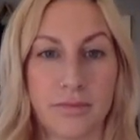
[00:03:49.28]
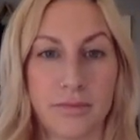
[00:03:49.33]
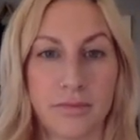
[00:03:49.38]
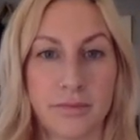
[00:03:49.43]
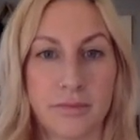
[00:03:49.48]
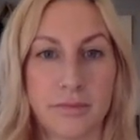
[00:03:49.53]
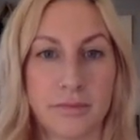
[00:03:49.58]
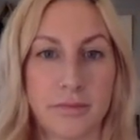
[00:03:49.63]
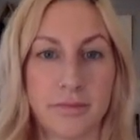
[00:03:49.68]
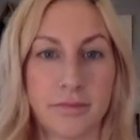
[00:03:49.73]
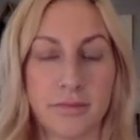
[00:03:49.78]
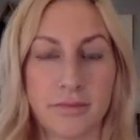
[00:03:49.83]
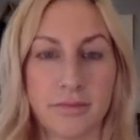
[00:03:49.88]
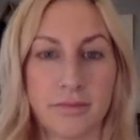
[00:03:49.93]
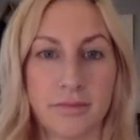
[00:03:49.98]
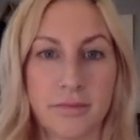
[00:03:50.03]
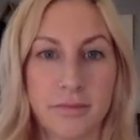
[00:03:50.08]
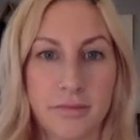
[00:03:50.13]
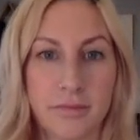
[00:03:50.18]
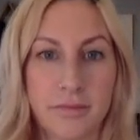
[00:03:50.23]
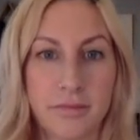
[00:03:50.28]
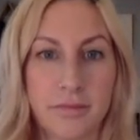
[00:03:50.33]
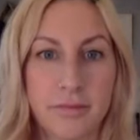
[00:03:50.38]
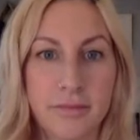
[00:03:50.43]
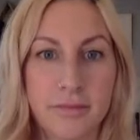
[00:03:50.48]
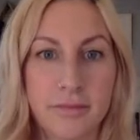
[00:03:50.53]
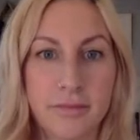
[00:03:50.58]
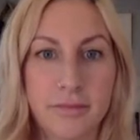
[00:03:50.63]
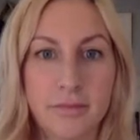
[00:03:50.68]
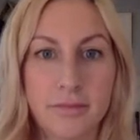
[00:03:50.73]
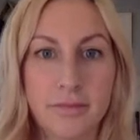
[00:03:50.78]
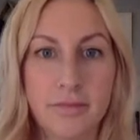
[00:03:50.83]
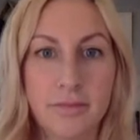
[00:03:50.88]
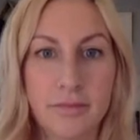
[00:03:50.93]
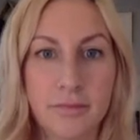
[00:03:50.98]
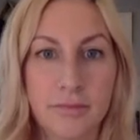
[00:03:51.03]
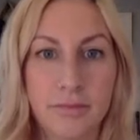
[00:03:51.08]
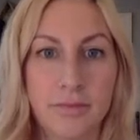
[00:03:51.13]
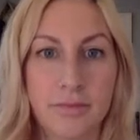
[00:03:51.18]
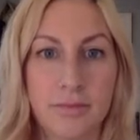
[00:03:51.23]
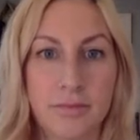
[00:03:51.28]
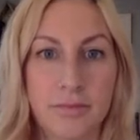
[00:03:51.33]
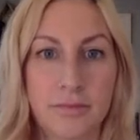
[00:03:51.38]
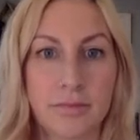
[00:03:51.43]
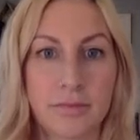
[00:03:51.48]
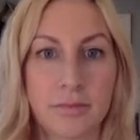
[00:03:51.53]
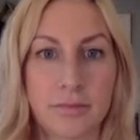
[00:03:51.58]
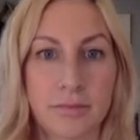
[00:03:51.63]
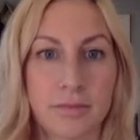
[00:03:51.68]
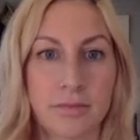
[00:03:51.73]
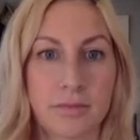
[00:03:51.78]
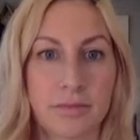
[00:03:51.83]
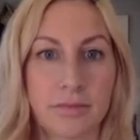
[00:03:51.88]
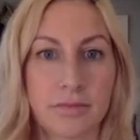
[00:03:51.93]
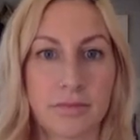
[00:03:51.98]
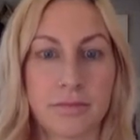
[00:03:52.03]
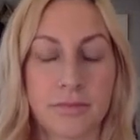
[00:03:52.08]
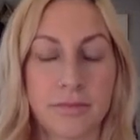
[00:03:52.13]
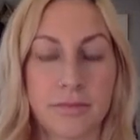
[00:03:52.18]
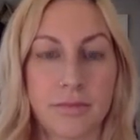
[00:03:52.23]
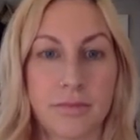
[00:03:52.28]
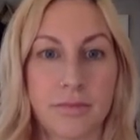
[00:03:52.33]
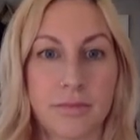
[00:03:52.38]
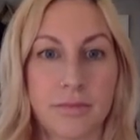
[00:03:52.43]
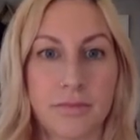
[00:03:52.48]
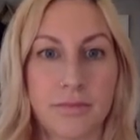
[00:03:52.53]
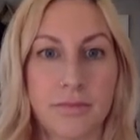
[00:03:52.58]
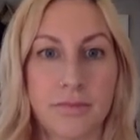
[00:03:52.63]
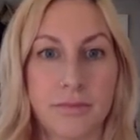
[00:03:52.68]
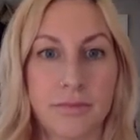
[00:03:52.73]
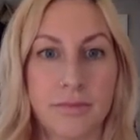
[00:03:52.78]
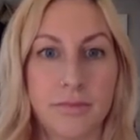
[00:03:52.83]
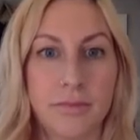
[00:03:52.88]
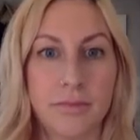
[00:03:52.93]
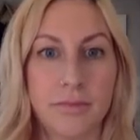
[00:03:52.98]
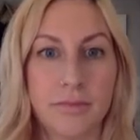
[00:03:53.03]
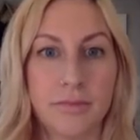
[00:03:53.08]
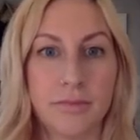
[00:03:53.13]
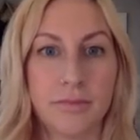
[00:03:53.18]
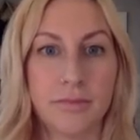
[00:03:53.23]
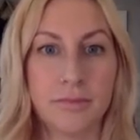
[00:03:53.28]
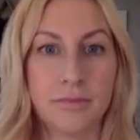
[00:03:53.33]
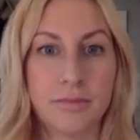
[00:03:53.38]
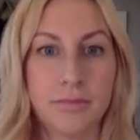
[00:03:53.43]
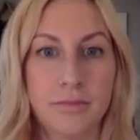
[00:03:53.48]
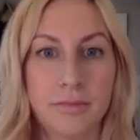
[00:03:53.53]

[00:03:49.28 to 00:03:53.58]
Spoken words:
No words are spoken by the person on screen.